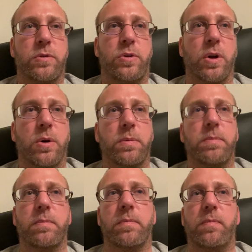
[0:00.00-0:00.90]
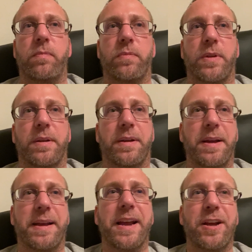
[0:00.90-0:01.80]
don't
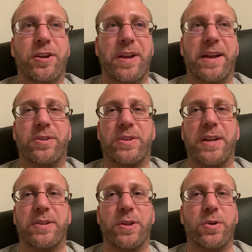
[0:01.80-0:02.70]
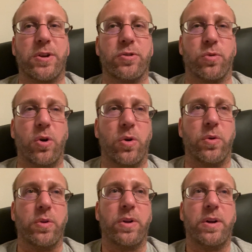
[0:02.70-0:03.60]
exercise a little
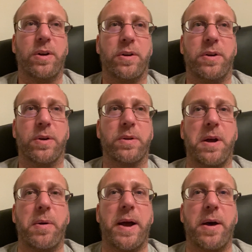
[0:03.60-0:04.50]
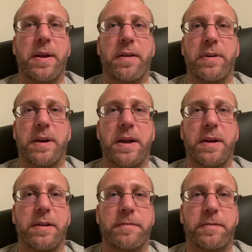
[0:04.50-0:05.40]
control. Don't go out every night
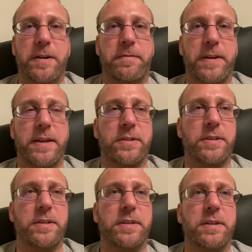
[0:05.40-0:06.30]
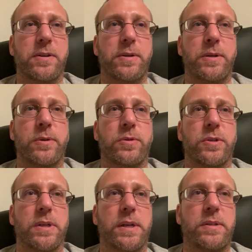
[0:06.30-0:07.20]
on a fuck fest. You
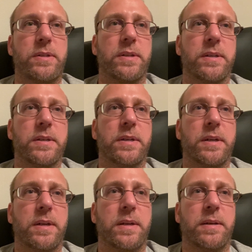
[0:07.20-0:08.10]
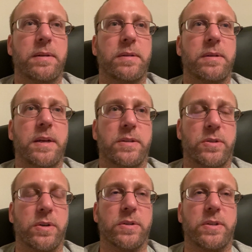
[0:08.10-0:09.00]
just
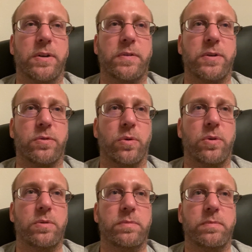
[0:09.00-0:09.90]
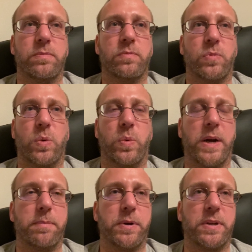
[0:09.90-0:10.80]
exert self-control,
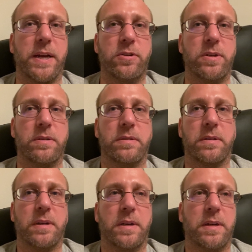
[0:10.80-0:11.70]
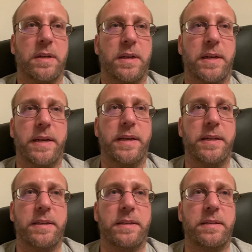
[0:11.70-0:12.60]
wear protection,
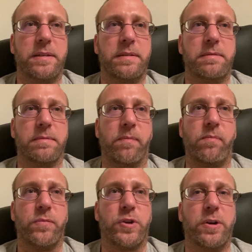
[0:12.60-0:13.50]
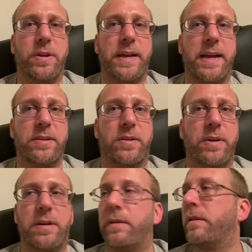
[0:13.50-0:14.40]
and generally ask
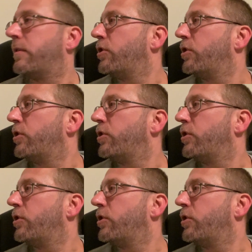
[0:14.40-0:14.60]
around. Do